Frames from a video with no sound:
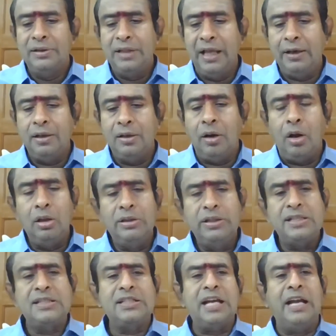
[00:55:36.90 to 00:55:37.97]
Then all
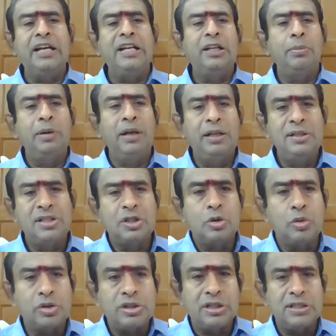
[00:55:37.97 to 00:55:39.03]
these charitable
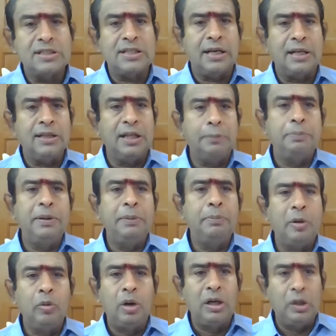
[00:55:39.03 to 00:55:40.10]
institutions and other
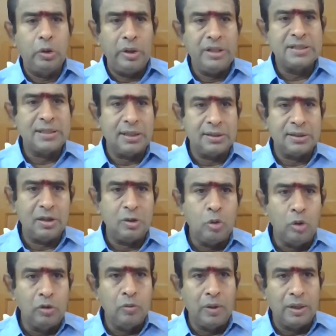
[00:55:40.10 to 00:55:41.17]
people who are doing certain
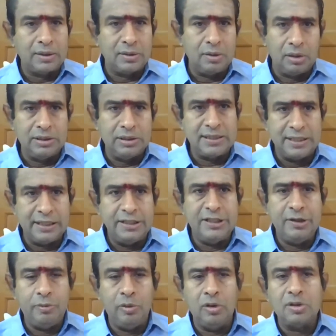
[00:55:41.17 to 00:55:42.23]
good work, all these
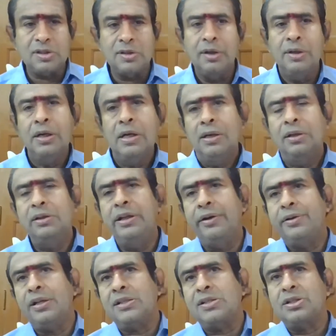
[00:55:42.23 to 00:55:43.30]
NGOs, they
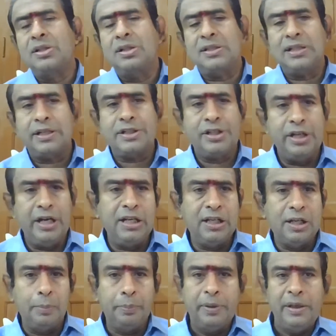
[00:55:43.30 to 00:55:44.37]
trust Section 8
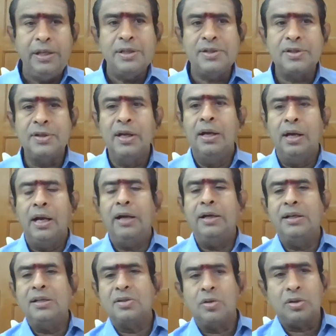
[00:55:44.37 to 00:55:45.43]
companies
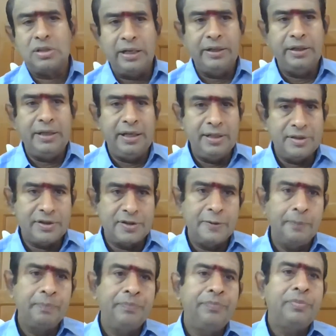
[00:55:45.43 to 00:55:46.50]
and the societies.